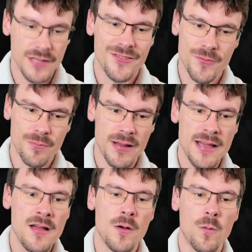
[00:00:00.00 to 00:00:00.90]
If you
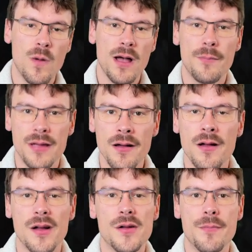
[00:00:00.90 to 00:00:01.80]
play Werebeer
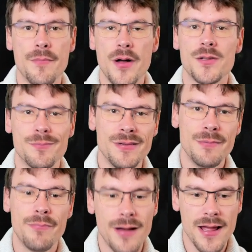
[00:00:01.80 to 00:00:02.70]
you must
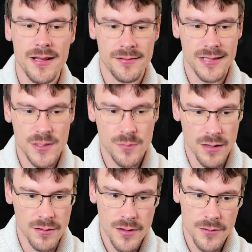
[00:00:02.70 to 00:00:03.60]
be playing this
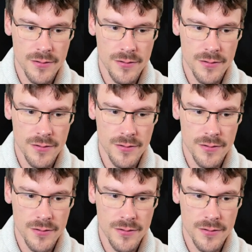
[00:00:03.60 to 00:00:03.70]
one.